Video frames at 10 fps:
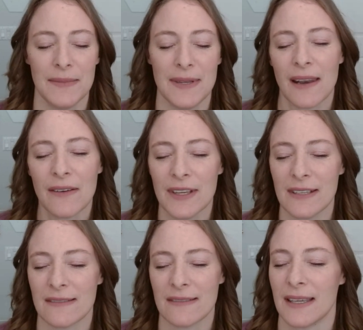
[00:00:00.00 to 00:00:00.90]
of
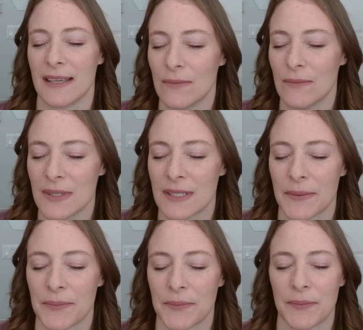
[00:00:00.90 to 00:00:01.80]
it
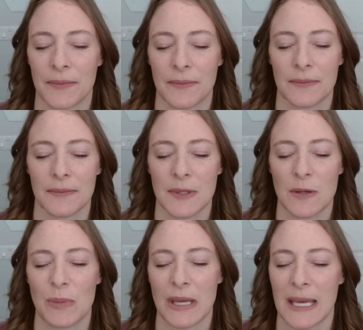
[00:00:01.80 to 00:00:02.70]
seems
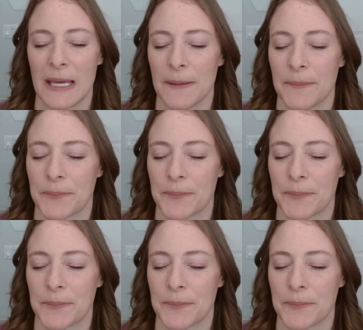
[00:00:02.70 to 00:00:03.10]
to be